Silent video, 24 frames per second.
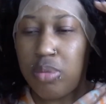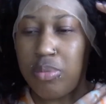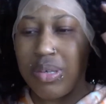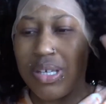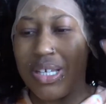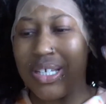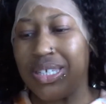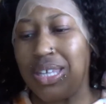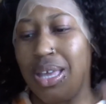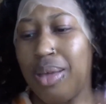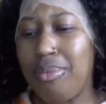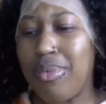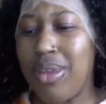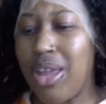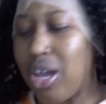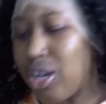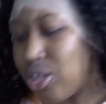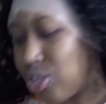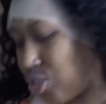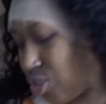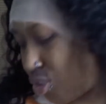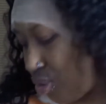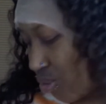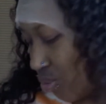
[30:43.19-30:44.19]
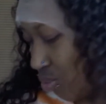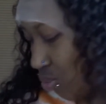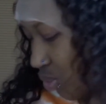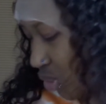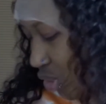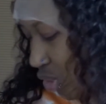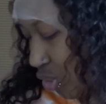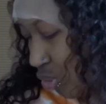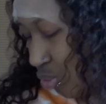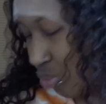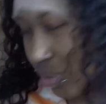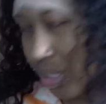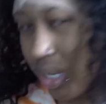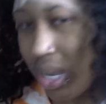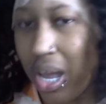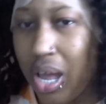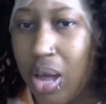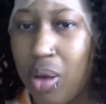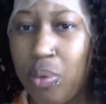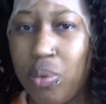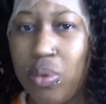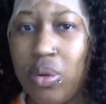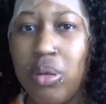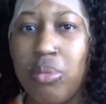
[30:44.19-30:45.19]
because I'm not sure which unit
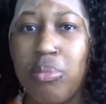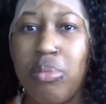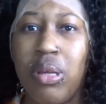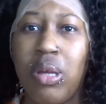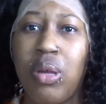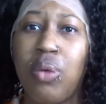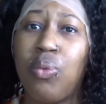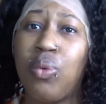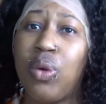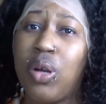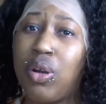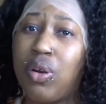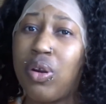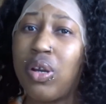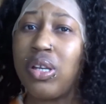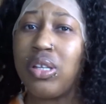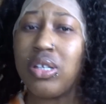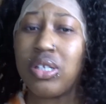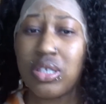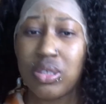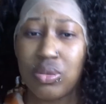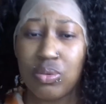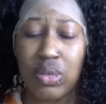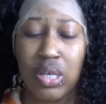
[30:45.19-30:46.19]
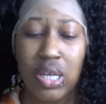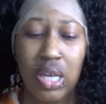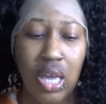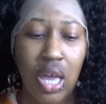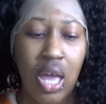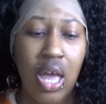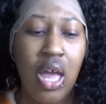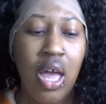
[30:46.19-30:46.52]
I will be wearing this week,